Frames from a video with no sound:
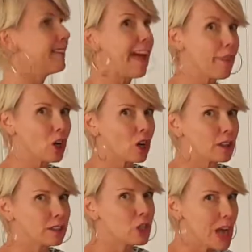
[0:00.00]
leather
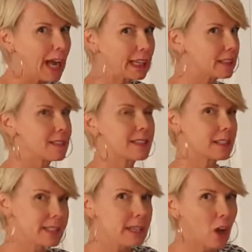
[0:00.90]
jacket,
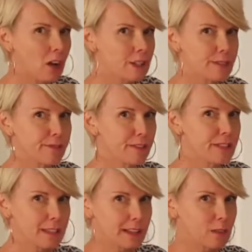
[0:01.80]

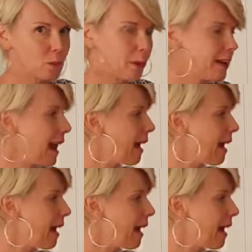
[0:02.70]
$16.50 when it